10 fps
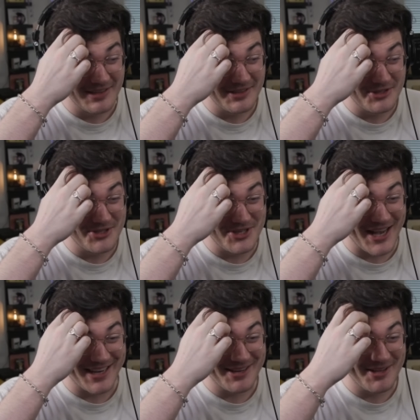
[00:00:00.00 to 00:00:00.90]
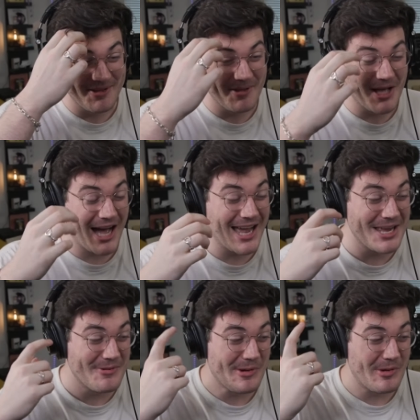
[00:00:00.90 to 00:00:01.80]
shit. I
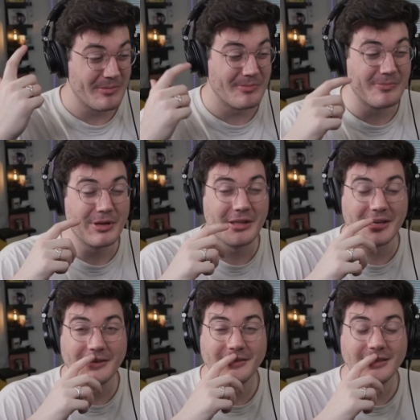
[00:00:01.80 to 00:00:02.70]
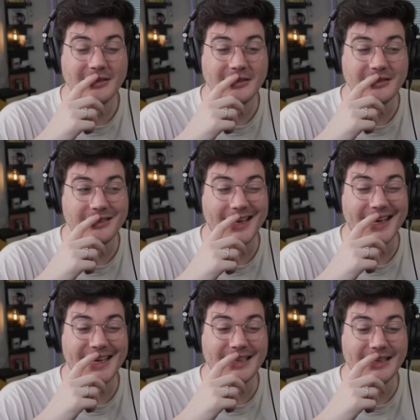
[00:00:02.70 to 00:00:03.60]
hear my mom be like,
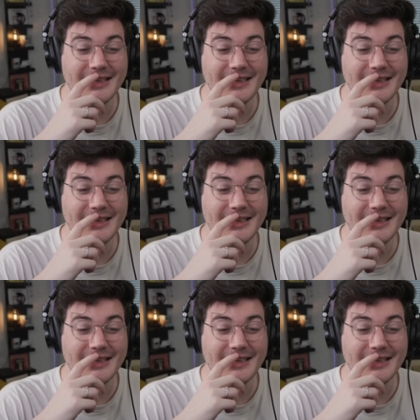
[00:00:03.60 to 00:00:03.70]
Dad?